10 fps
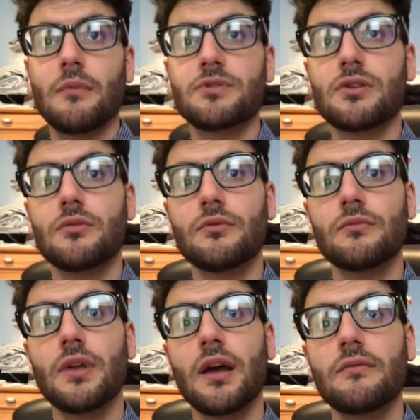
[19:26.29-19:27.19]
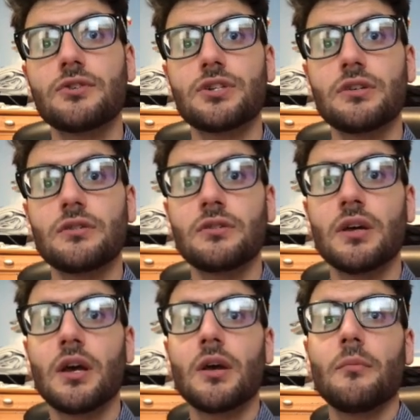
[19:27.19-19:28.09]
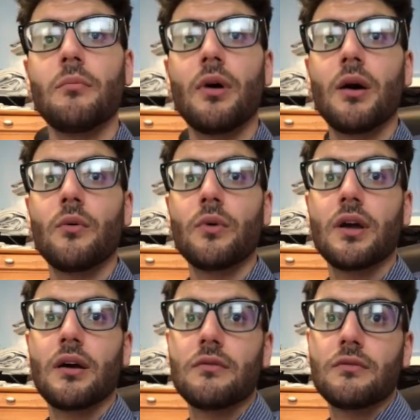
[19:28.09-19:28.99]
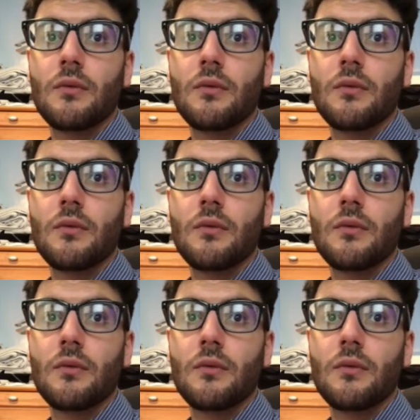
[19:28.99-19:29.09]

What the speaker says: So they have a shield, but we have